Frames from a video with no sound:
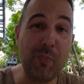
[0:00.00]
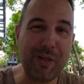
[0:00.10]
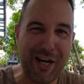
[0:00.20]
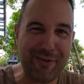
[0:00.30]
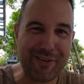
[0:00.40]

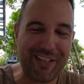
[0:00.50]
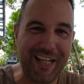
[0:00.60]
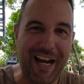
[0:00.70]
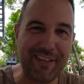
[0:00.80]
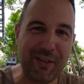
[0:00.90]
currency,
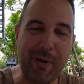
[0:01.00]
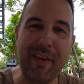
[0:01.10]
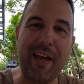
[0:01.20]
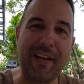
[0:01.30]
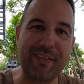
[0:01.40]
guys. So
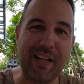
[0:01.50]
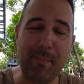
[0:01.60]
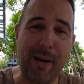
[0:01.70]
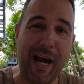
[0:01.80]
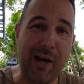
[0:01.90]
whether that's
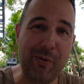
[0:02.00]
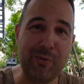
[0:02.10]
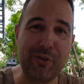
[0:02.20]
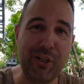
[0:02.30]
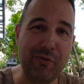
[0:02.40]

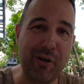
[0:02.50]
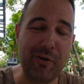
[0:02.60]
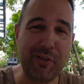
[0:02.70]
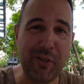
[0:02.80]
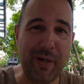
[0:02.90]
pound,
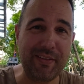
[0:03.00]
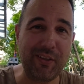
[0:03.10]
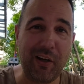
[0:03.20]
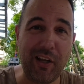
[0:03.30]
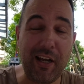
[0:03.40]
euros, US
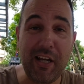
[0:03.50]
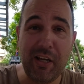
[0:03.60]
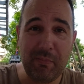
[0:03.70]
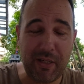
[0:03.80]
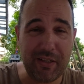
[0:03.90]
dollar,
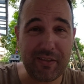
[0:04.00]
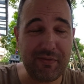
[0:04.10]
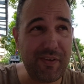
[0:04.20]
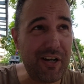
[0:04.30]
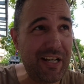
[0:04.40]
because
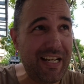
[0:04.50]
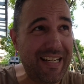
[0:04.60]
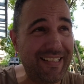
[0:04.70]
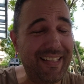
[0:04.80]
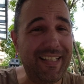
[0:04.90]
it's very
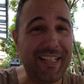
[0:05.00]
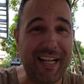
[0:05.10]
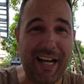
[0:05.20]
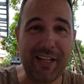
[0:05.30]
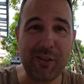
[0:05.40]
easy
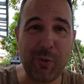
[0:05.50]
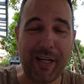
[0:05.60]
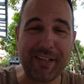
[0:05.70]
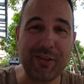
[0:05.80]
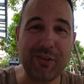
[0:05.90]
and
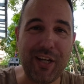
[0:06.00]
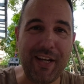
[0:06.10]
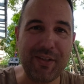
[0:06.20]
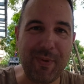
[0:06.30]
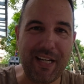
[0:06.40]
quick to
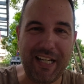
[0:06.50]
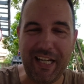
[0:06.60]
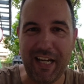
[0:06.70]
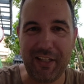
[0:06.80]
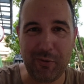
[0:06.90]
change money
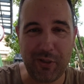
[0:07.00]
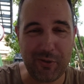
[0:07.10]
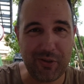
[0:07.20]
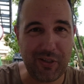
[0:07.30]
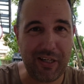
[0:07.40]
here. You can go
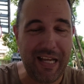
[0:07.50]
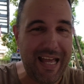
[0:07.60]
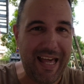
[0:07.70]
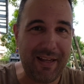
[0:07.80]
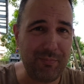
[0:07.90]
to
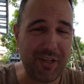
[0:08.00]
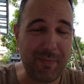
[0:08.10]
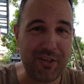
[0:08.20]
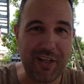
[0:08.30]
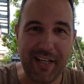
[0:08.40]
pretty
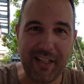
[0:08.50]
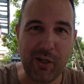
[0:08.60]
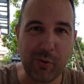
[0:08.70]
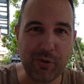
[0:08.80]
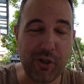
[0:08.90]
much any
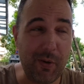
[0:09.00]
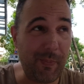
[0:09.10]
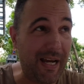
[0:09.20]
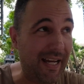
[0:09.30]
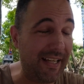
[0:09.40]
gold shop
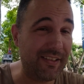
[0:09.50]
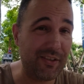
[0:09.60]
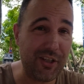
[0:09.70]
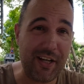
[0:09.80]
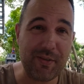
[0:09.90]
and
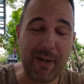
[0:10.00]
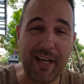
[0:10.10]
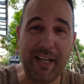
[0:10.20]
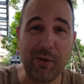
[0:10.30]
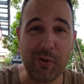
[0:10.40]
change
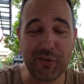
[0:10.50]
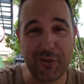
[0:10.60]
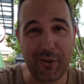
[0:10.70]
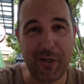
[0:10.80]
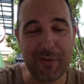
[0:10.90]
money. Also,
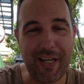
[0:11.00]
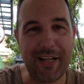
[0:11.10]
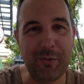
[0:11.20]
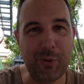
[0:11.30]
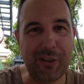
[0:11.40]
your
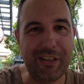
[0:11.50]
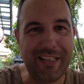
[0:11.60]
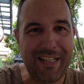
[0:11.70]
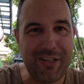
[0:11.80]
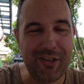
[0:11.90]
hotel will
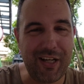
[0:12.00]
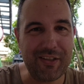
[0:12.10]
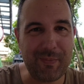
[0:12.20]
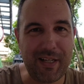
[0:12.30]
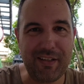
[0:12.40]

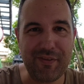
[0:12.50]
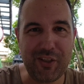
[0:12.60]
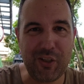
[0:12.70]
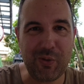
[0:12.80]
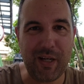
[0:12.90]
change money for
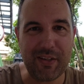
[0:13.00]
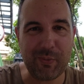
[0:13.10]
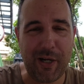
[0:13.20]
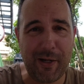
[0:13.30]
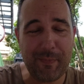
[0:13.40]
you as
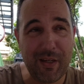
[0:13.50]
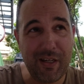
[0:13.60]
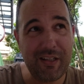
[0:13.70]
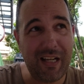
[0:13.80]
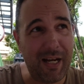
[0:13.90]
well.
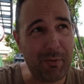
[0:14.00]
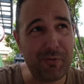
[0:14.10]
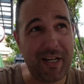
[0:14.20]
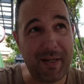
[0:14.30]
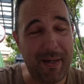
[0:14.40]
I
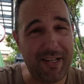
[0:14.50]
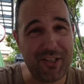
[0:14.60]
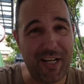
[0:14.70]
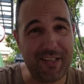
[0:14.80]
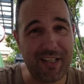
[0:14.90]
wouldn't recommend
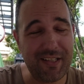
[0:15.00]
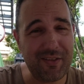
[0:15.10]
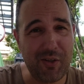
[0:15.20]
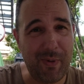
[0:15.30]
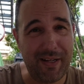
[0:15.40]
changing
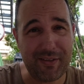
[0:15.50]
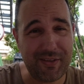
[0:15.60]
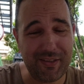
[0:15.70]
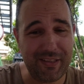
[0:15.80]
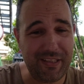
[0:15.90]
too
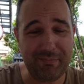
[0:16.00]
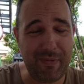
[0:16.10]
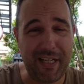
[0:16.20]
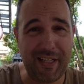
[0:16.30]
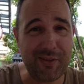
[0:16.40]
much
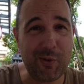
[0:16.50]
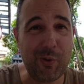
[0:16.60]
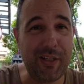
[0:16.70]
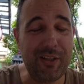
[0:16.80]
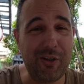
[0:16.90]
money at
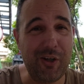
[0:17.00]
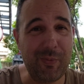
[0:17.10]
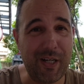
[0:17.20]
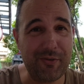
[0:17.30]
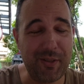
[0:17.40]
all in your
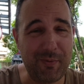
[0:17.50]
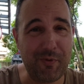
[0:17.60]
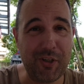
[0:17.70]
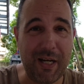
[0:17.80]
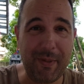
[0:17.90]
home country
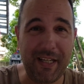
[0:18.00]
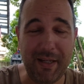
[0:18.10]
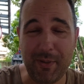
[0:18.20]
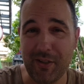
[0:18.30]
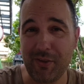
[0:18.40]
before coming
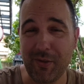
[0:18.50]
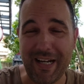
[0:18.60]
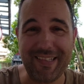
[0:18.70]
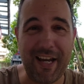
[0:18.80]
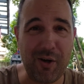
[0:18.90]
here, because you'll
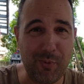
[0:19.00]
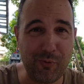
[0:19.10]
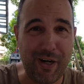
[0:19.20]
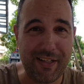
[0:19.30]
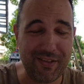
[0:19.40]
get terrible
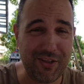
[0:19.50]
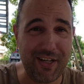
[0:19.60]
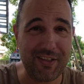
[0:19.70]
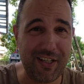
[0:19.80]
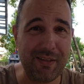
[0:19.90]
rates
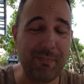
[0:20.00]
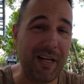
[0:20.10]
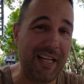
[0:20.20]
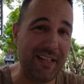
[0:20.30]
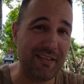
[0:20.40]
changing
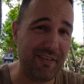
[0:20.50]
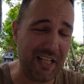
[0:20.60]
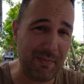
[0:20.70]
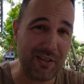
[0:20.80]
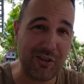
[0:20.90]
money into
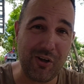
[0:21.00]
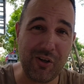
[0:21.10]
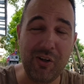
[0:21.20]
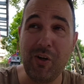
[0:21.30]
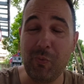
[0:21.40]
Vietnamese
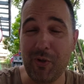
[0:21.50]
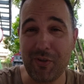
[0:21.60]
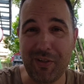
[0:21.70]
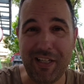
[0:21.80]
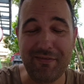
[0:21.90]
dong
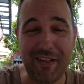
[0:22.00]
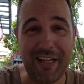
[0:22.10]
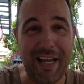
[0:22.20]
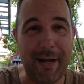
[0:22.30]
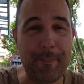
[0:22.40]
once you leave
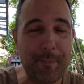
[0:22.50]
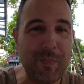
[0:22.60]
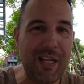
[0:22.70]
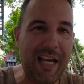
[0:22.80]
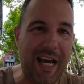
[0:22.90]
Vietnam.
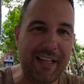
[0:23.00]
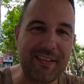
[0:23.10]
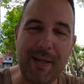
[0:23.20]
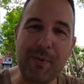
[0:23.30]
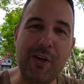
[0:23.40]
And the
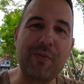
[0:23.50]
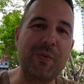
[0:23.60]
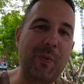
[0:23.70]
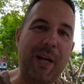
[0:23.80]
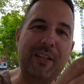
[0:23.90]
same goes
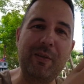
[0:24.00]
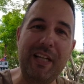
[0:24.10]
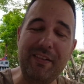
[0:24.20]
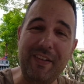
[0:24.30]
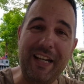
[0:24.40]
for when you
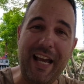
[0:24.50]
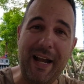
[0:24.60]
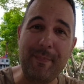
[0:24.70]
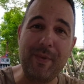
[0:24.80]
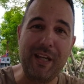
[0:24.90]
leave
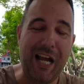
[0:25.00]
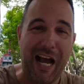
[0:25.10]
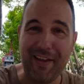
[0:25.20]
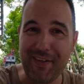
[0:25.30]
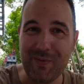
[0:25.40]
Vietnam.
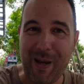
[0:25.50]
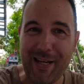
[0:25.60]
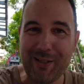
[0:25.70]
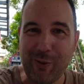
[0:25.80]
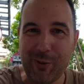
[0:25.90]
Either
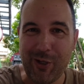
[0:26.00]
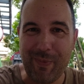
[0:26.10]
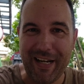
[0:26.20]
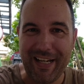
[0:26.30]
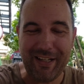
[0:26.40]
spend all your
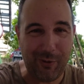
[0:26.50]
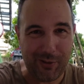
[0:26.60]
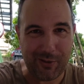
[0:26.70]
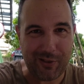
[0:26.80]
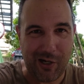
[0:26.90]
money
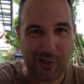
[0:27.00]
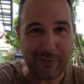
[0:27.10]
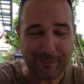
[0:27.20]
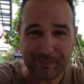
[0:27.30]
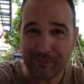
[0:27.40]
or your dong,